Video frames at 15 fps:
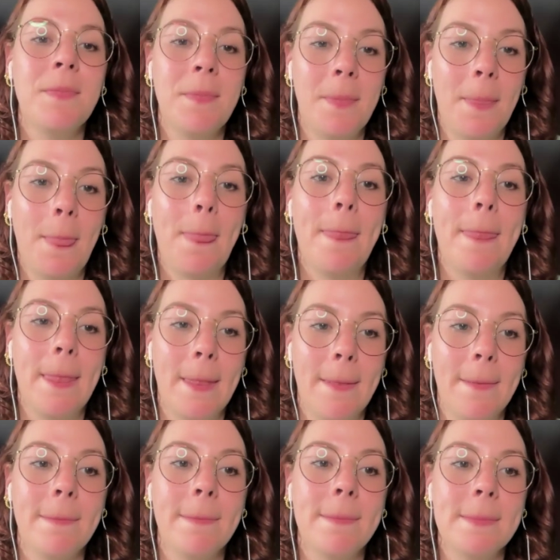and not
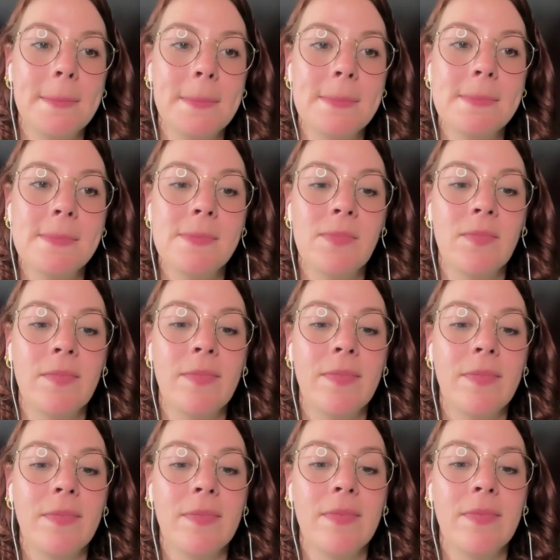necessarily the best. They're
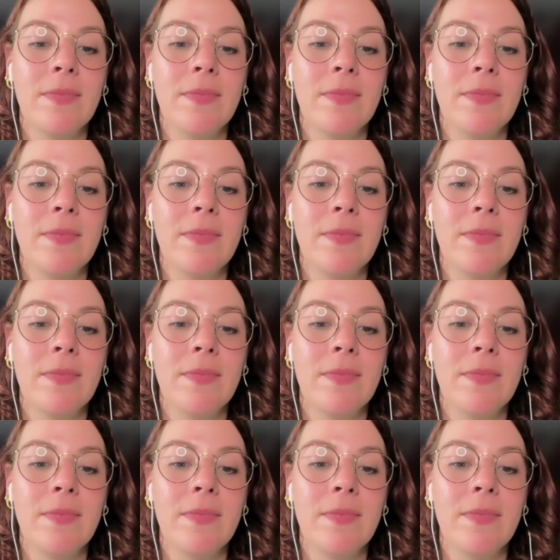all good in